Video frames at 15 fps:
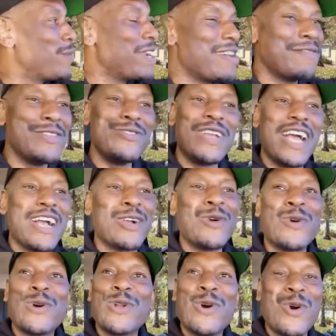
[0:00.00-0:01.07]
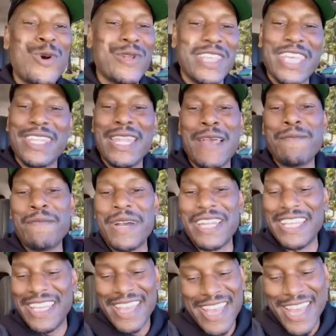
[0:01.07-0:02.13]
Whatever you got going on, getting that
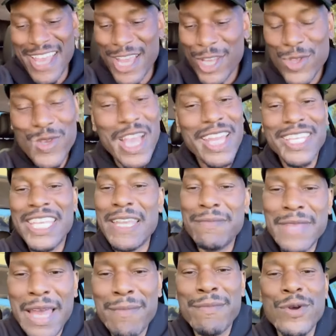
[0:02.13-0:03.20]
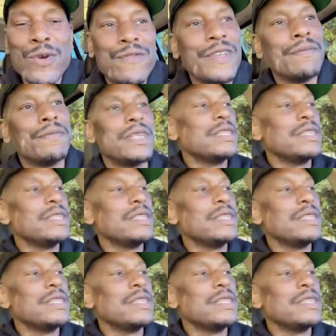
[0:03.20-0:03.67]
money, you got to keep that moving.